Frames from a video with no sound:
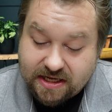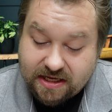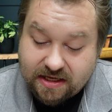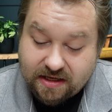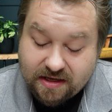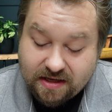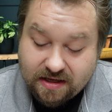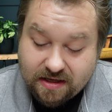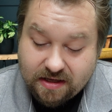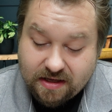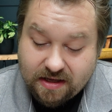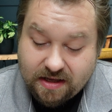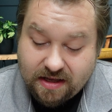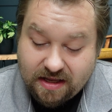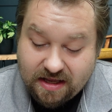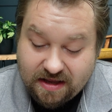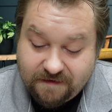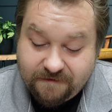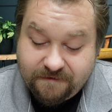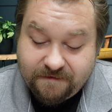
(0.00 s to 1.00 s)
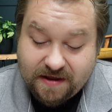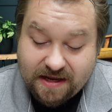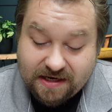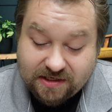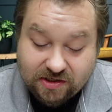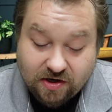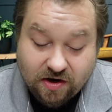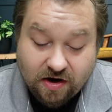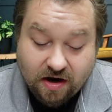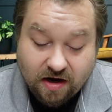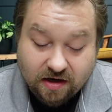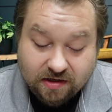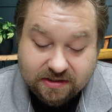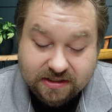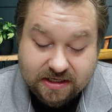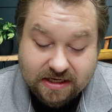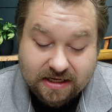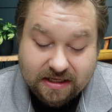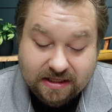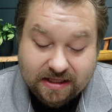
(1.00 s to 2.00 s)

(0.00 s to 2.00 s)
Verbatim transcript: They, if they talked,